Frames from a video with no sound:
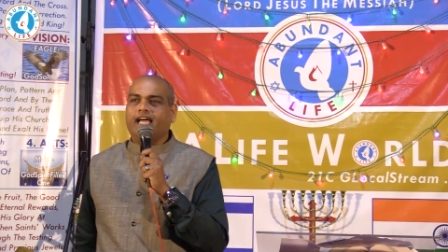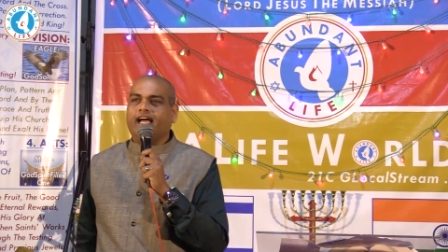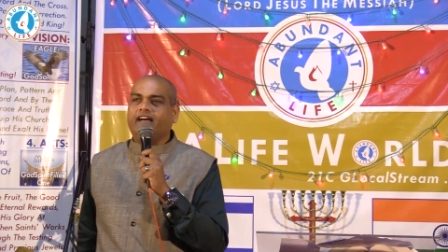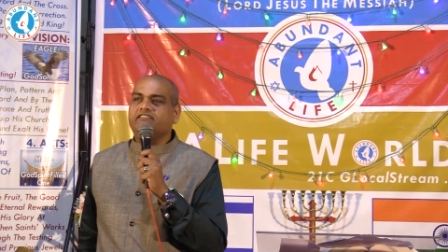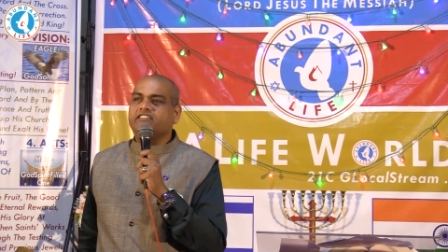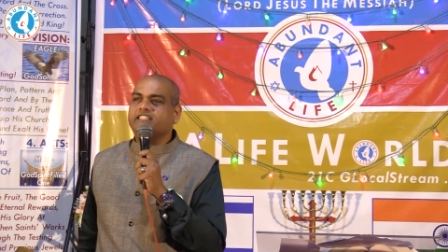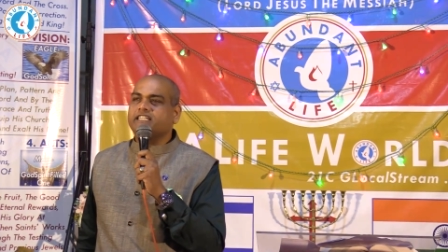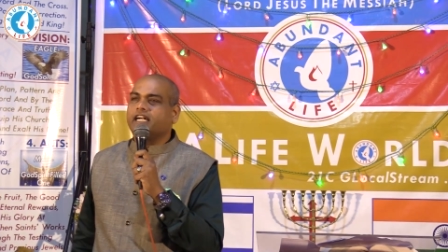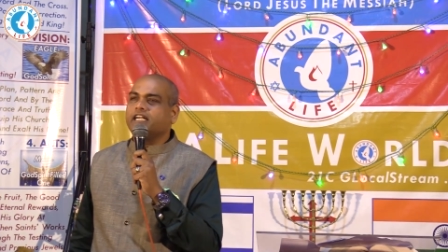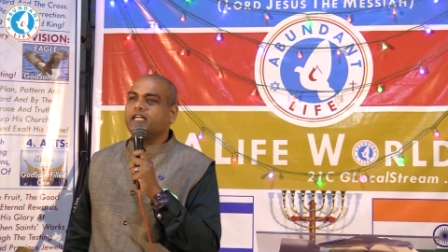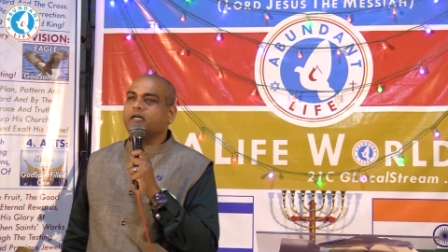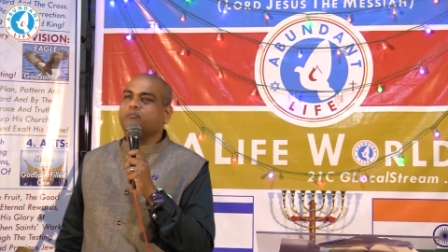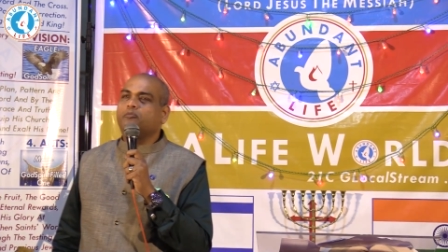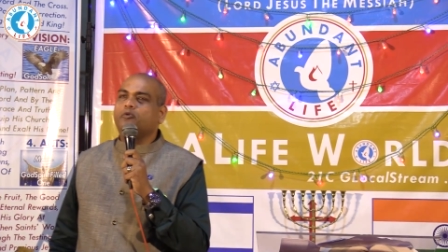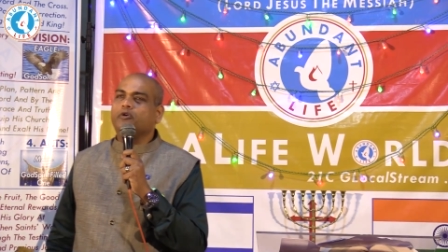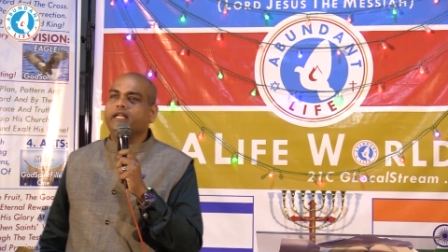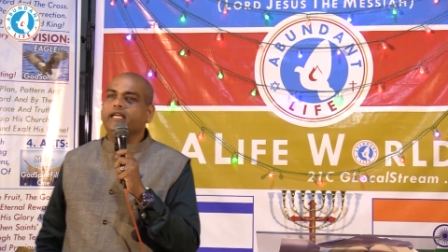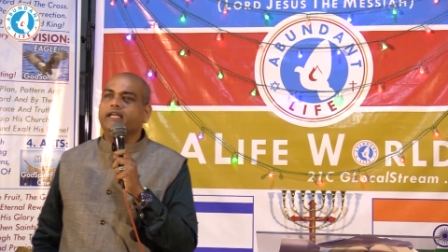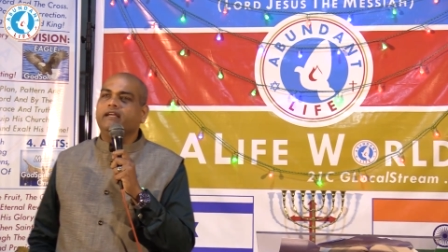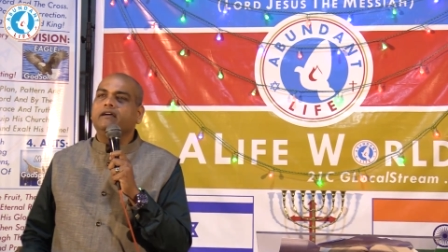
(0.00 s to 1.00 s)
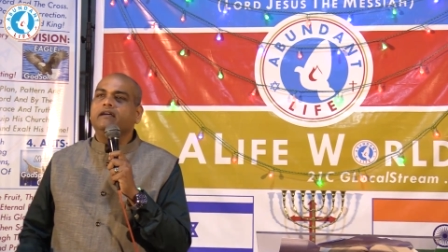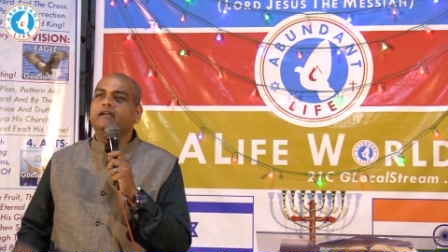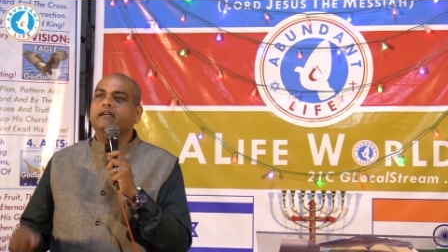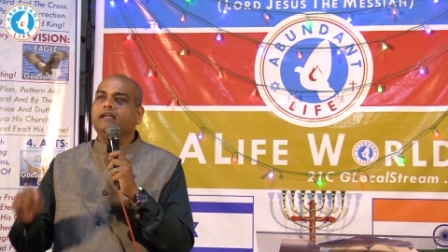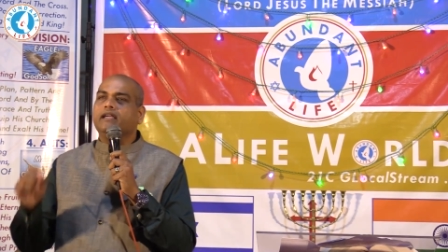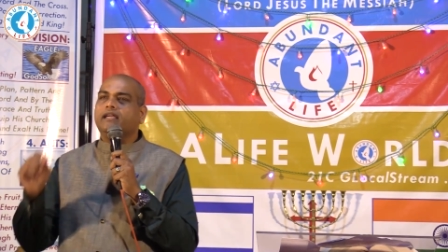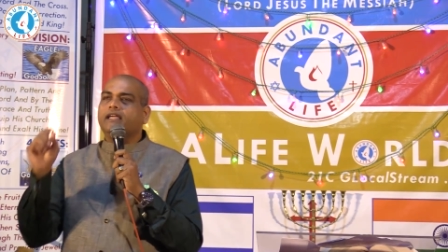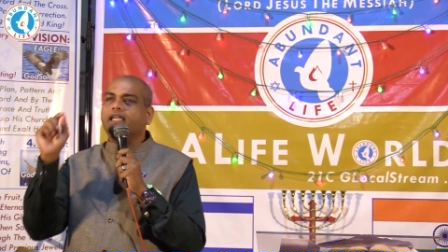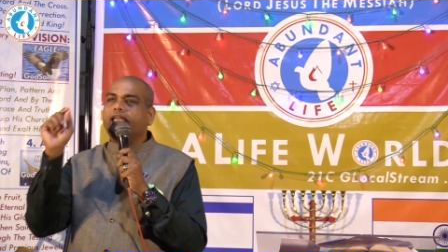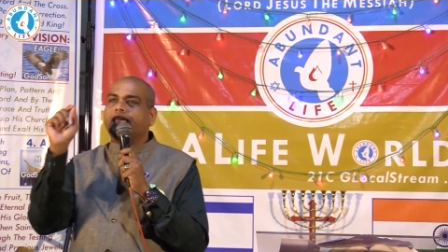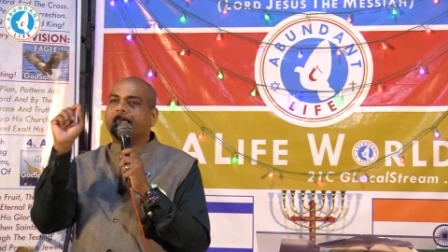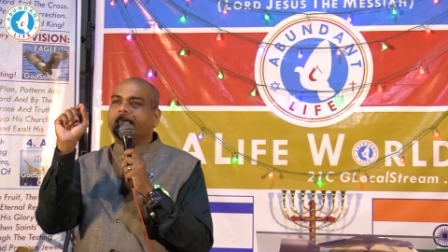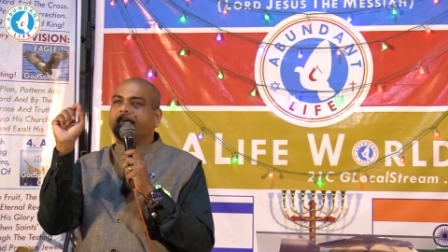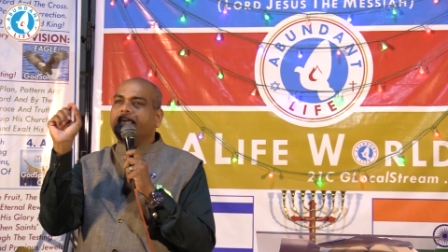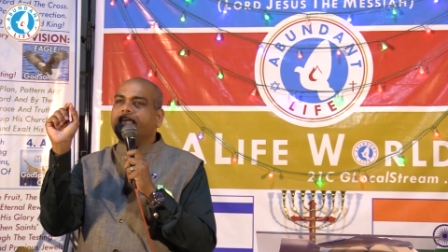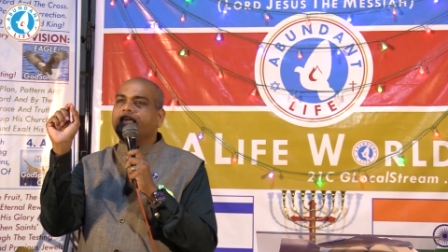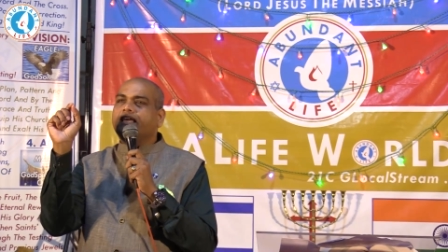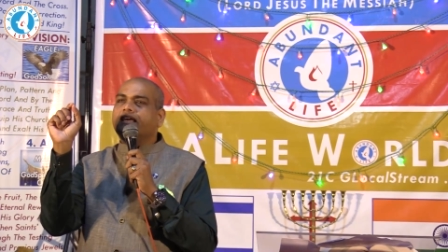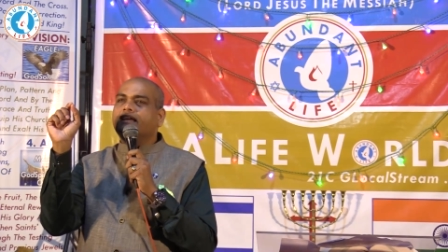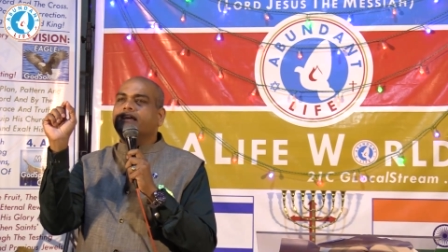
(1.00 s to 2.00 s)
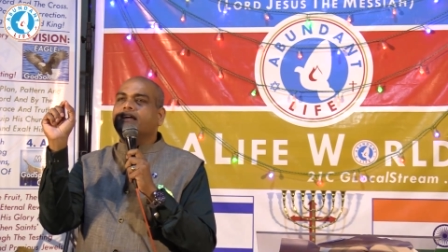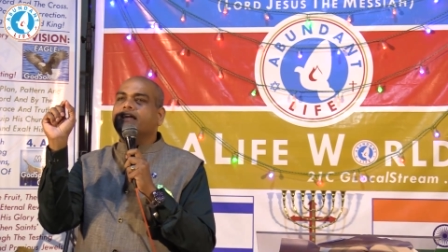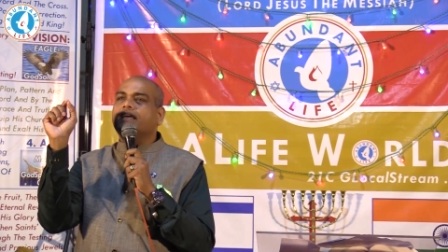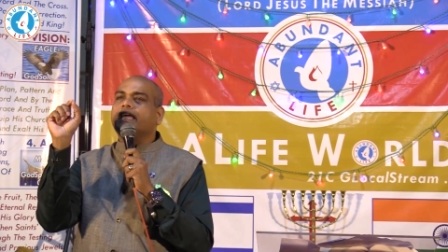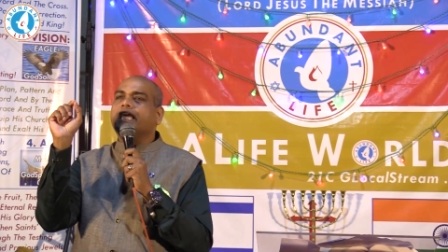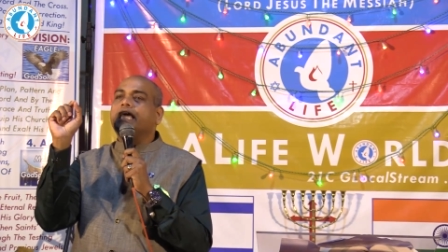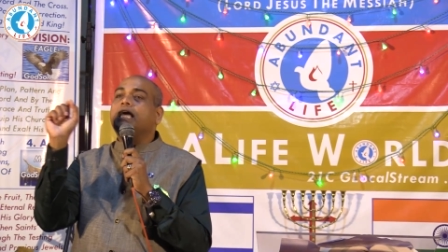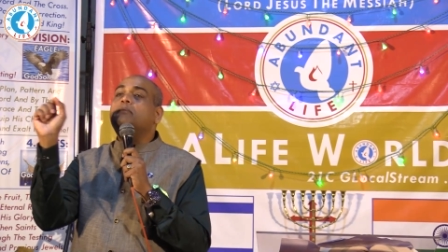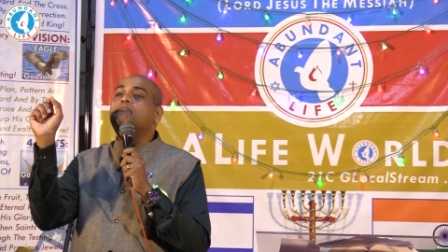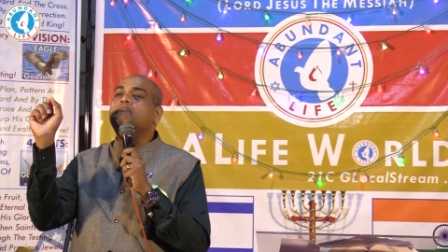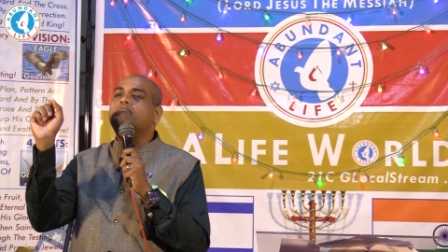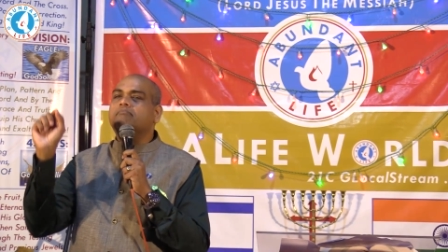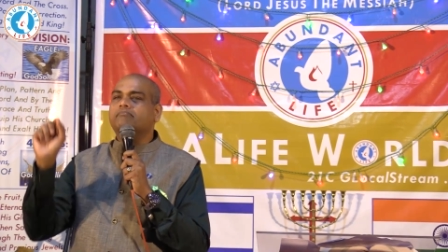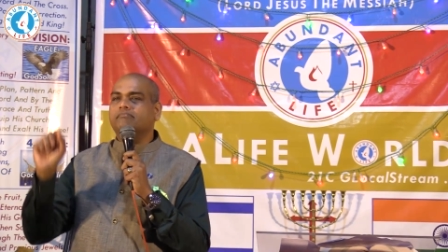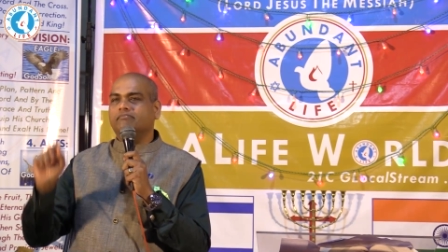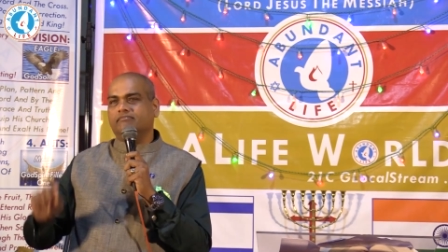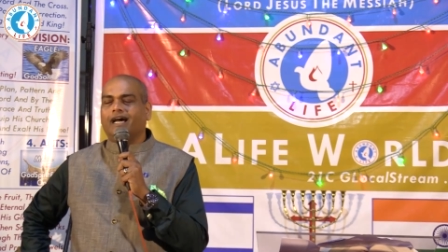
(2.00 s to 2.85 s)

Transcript: have started putting he, him.